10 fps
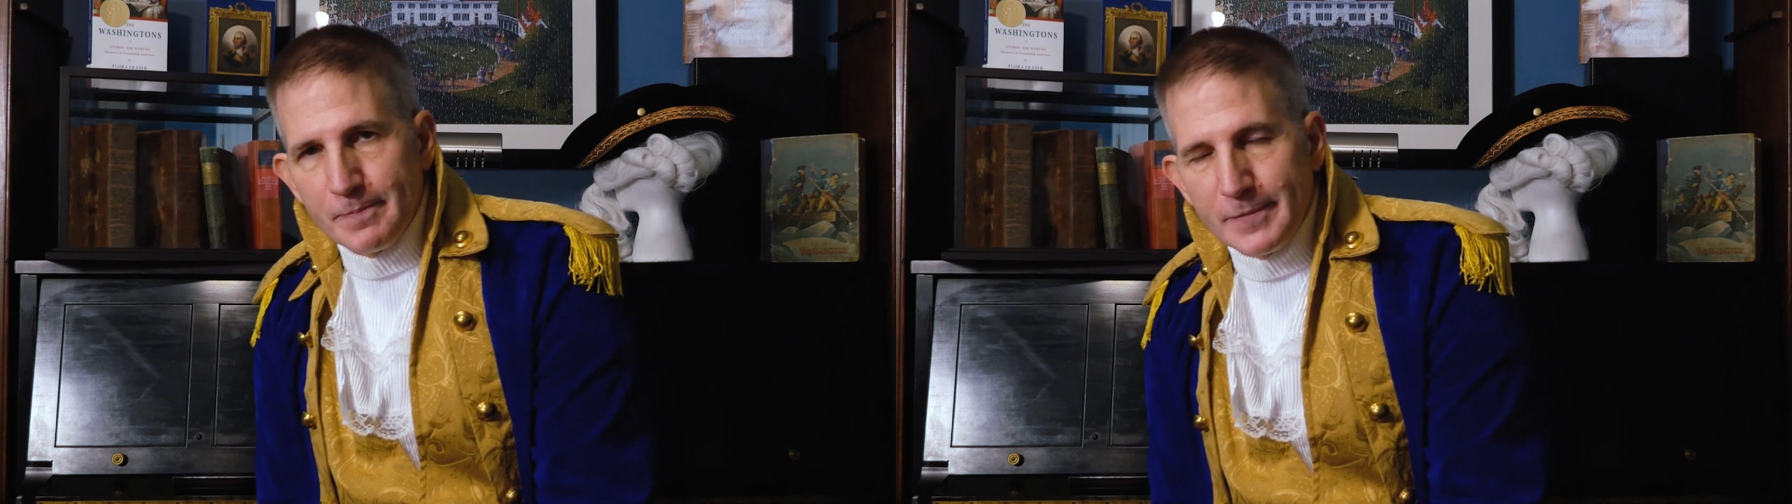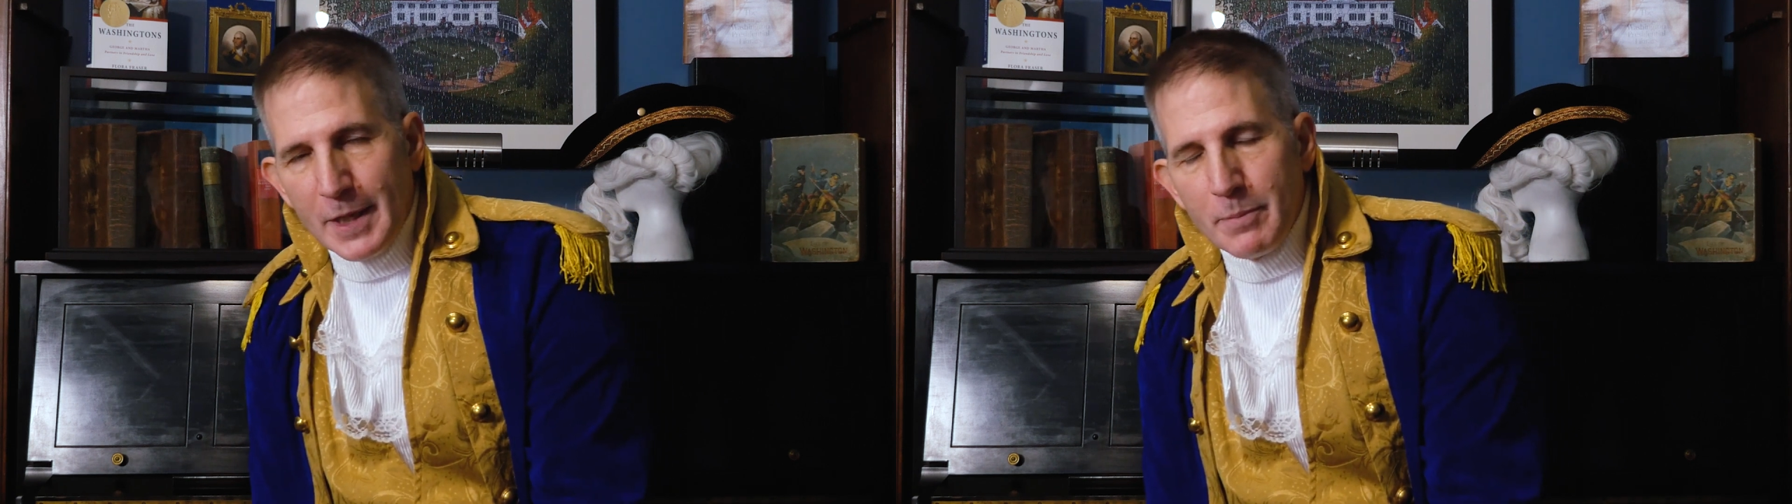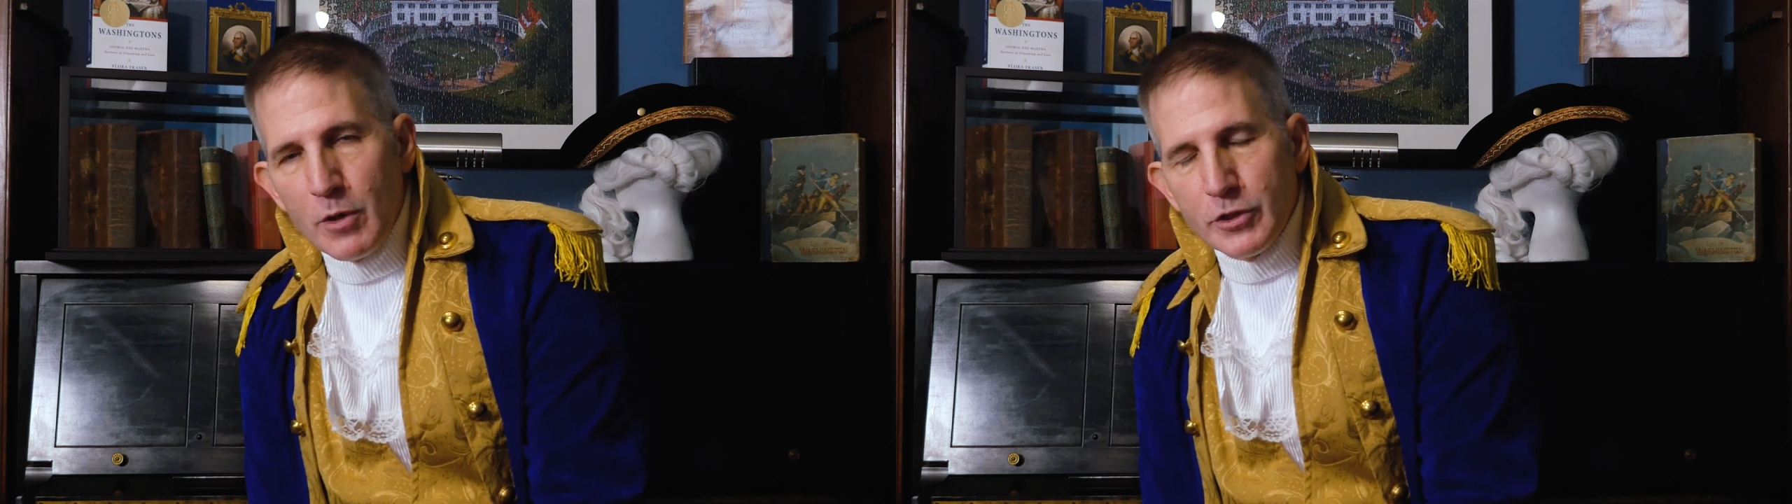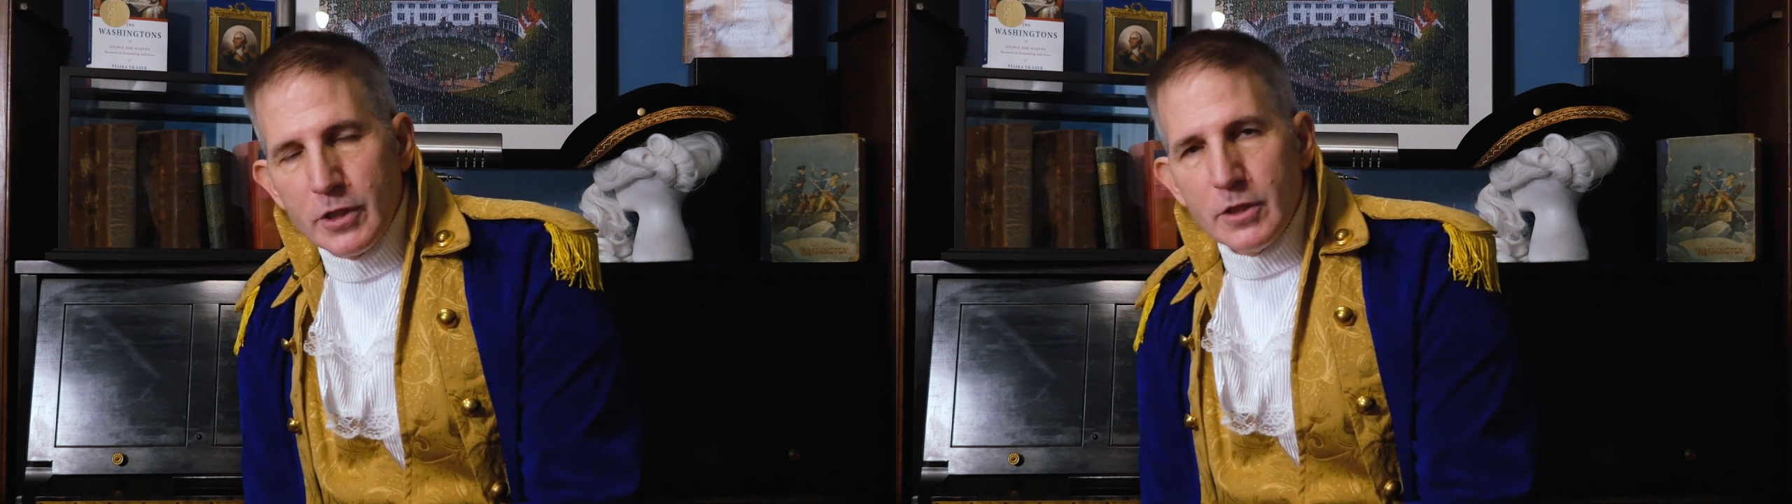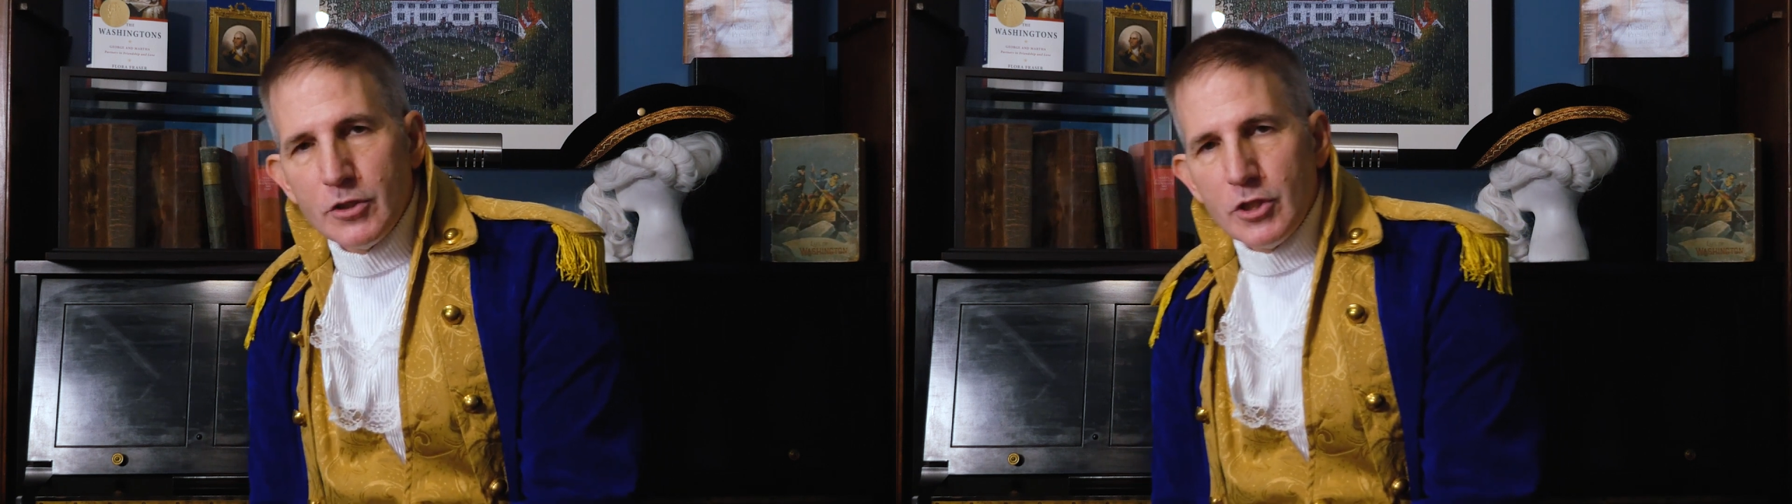now
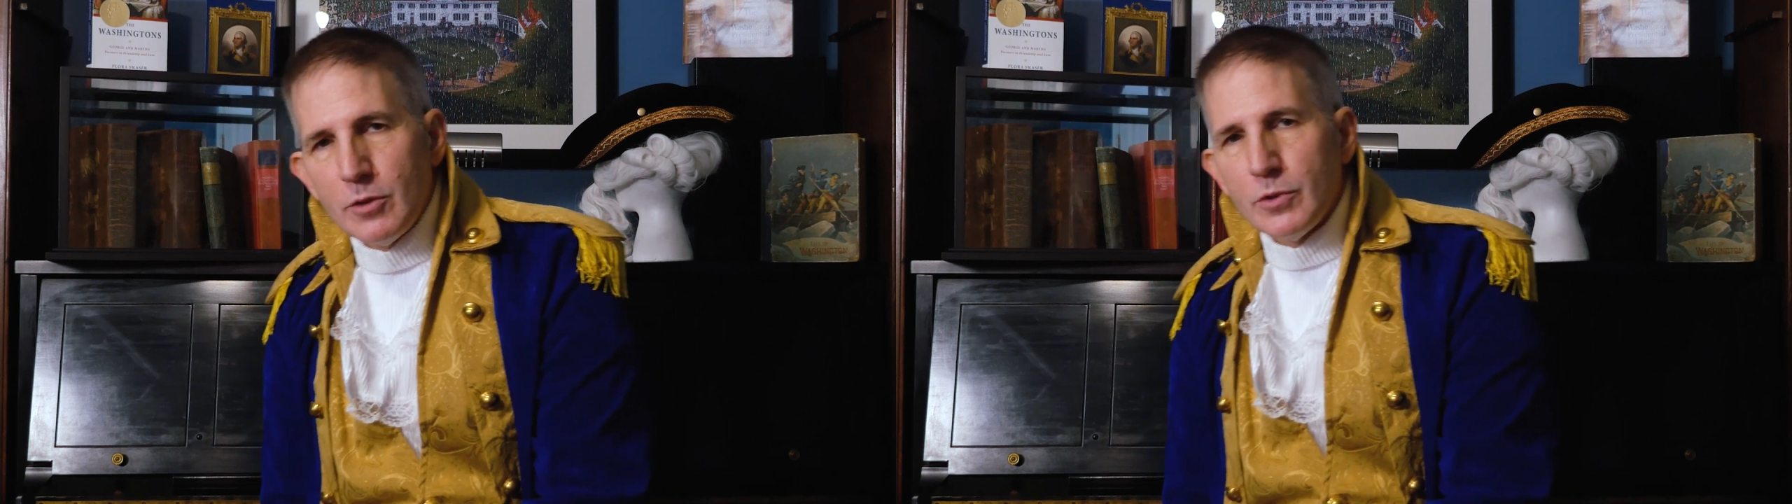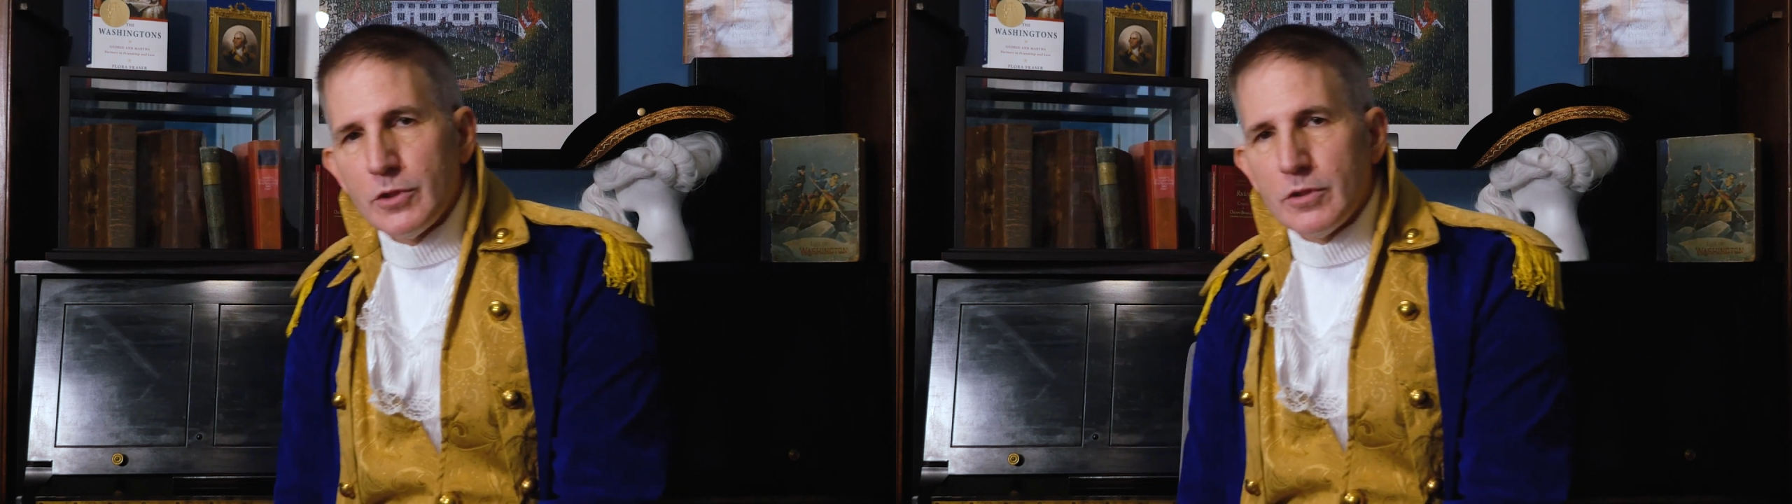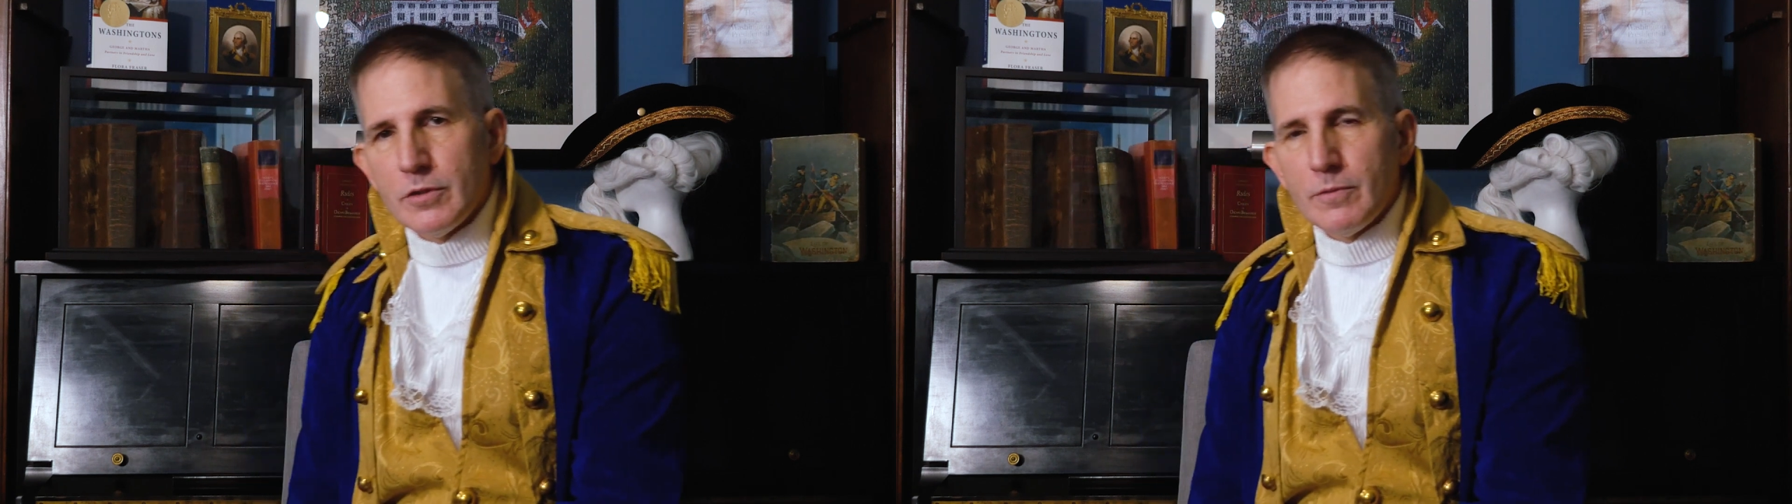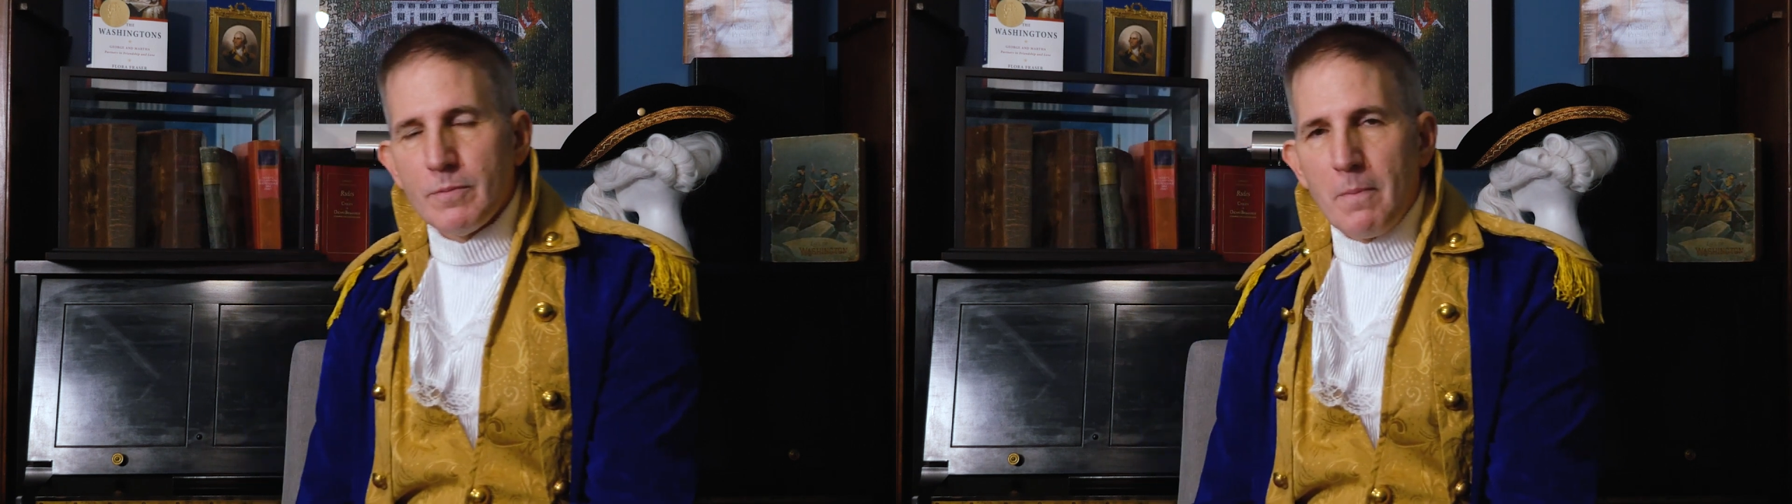Merci, she was